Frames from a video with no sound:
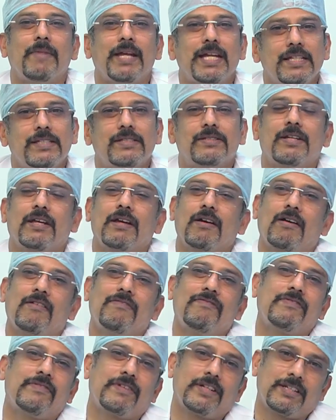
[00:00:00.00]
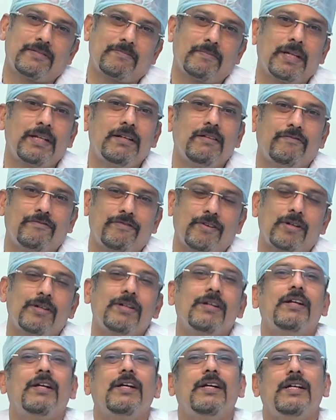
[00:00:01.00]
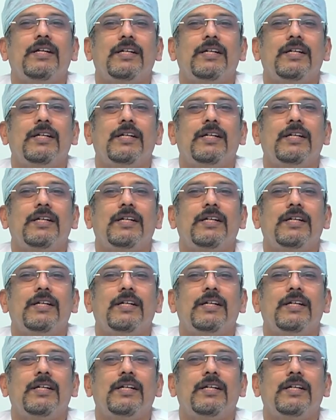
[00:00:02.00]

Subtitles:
mainstay of treatment for